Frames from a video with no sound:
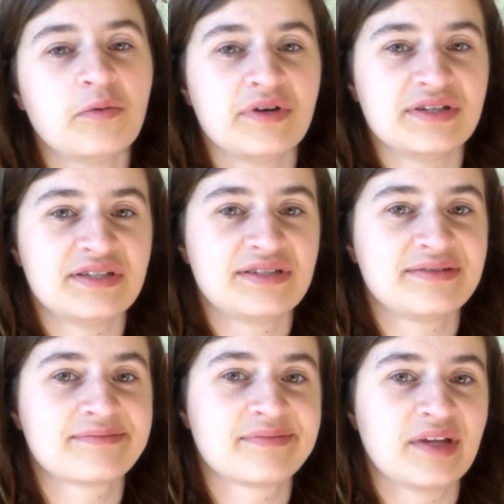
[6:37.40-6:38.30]
was
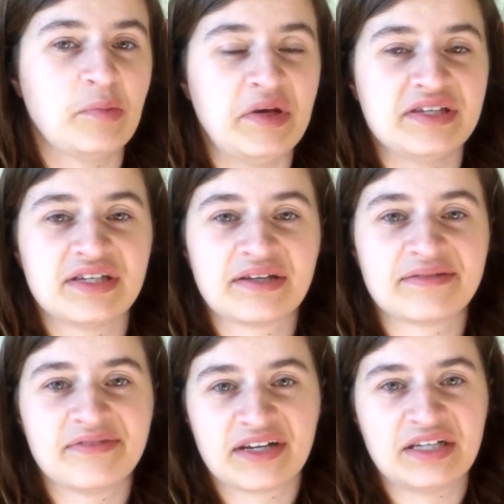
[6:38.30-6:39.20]
amazing,
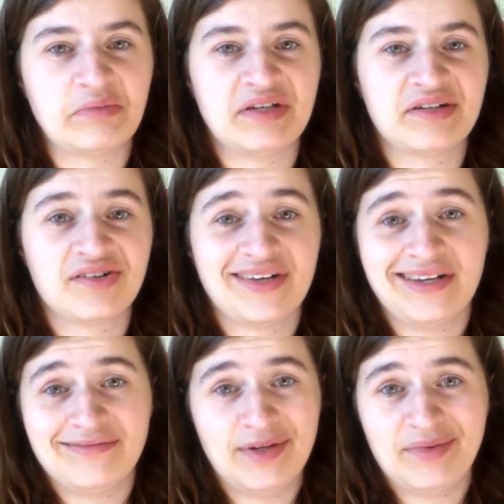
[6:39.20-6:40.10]
affected me, or
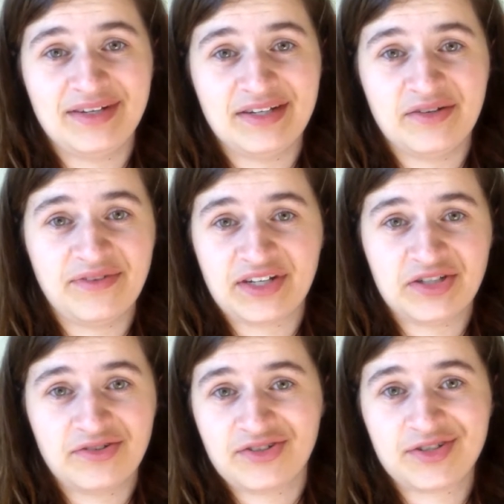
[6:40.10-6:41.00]
maybe it didn't affect
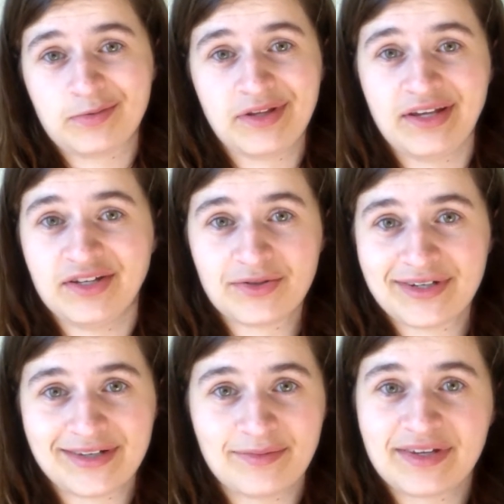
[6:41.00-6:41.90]
you, you just really
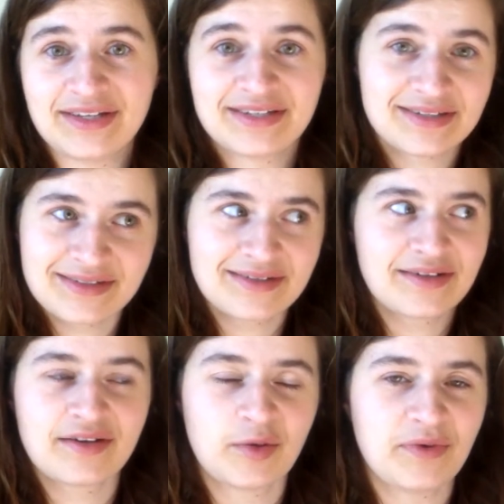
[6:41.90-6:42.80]
enjoyed it, because
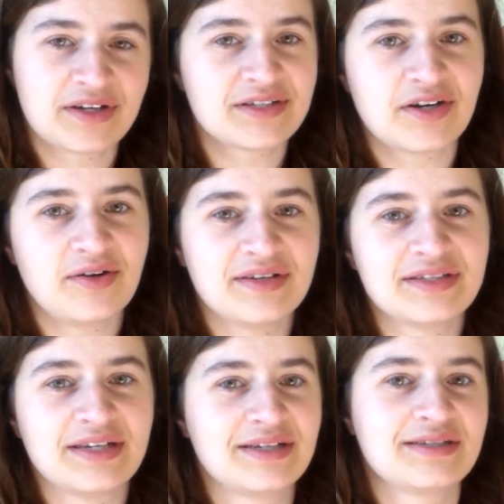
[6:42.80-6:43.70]
good books are always
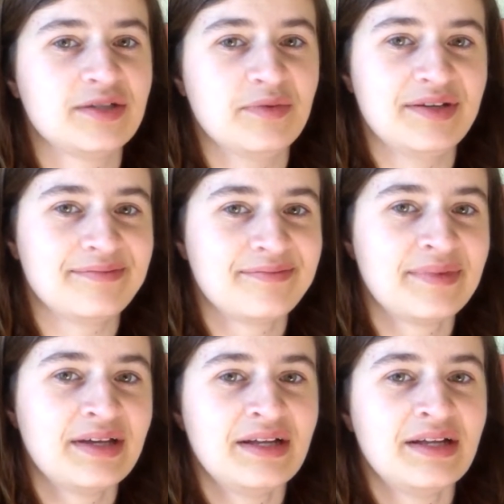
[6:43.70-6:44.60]
things to be
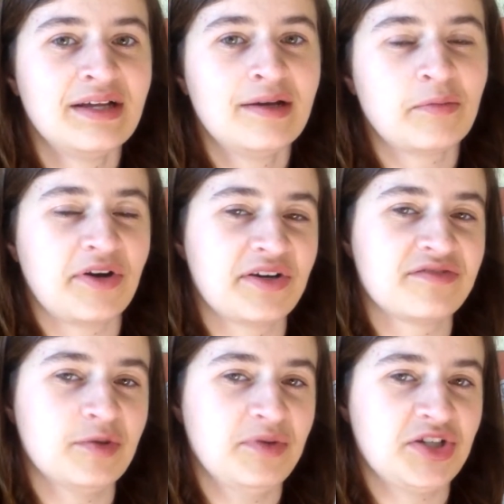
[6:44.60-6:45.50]
proud
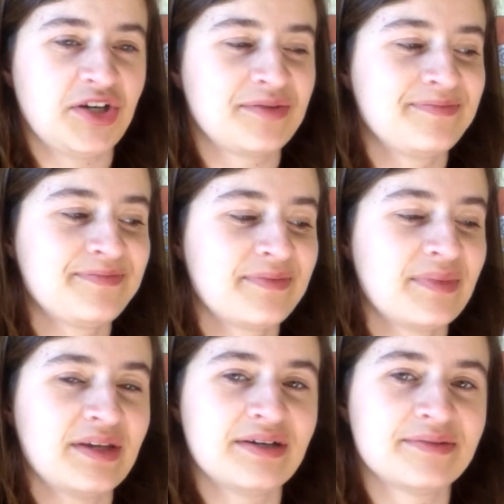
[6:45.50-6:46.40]
of, to be shared.
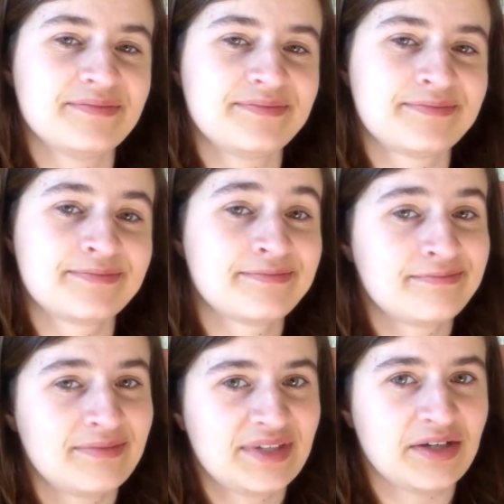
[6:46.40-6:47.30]

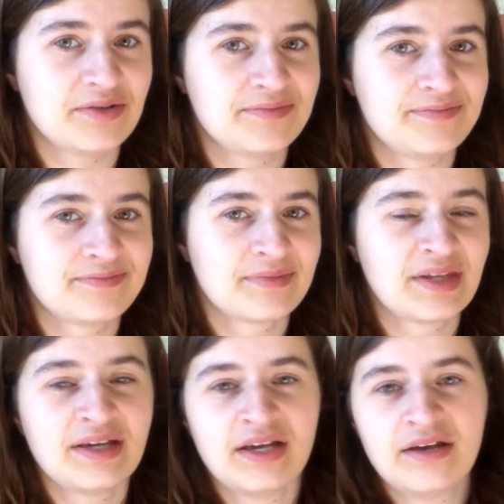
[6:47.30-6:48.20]
So
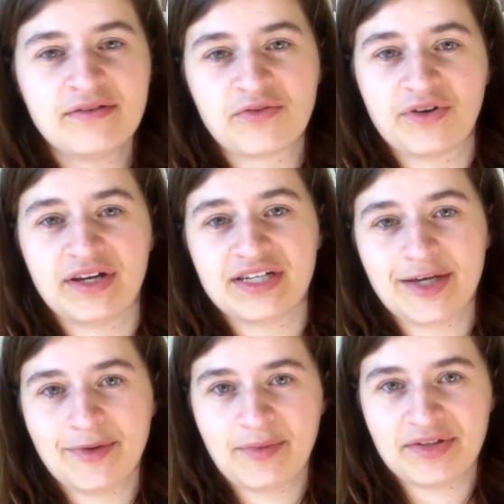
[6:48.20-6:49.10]
feel free to
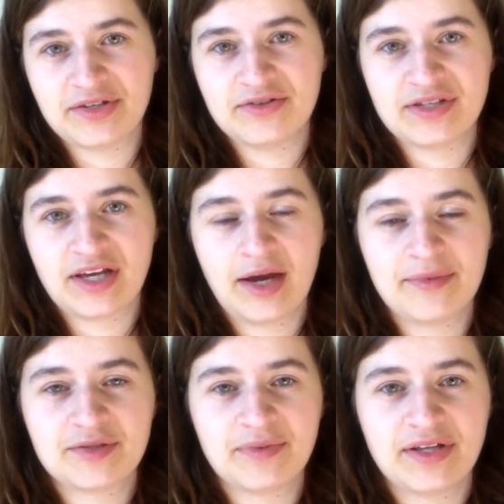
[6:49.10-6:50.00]
tell me about those in the
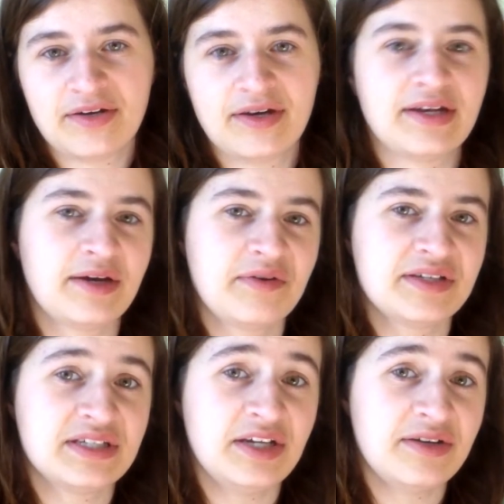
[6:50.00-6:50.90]
comments below, and I
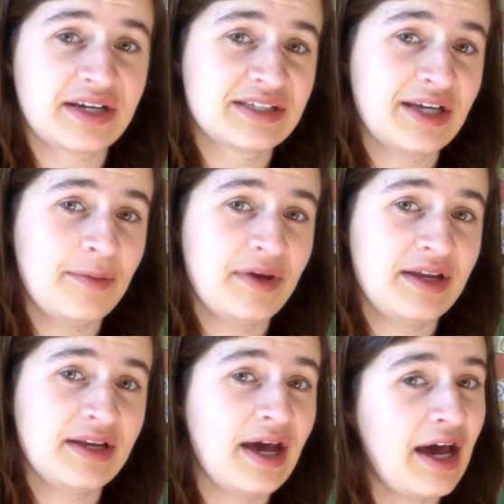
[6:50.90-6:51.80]
will see you next time,
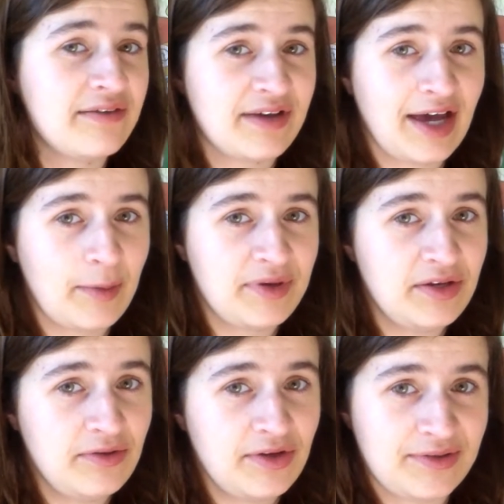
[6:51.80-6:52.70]
and have a Happy
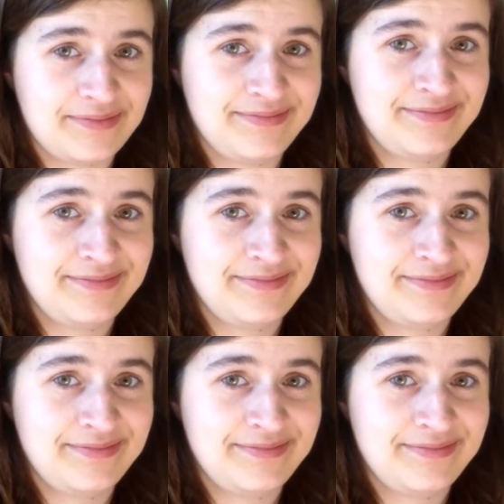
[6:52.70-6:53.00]
New Year.